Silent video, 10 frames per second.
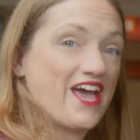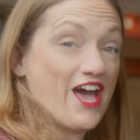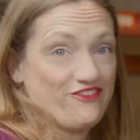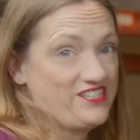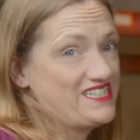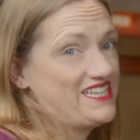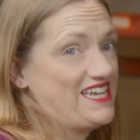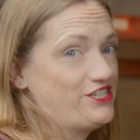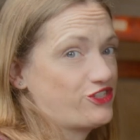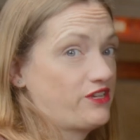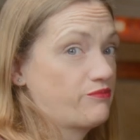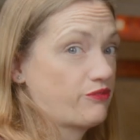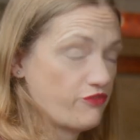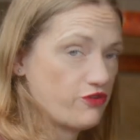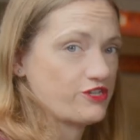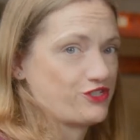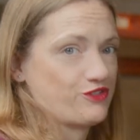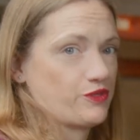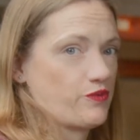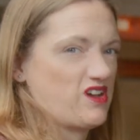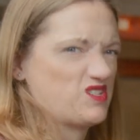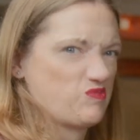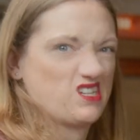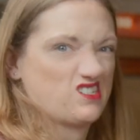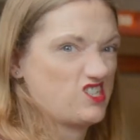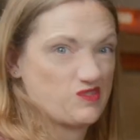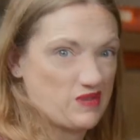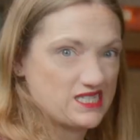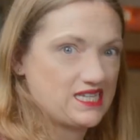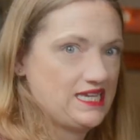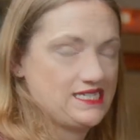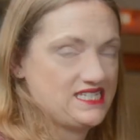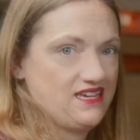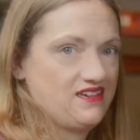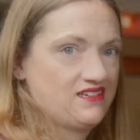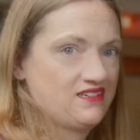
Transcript: I fitted the heat shrink before I stripped the wires because it just makes it easier.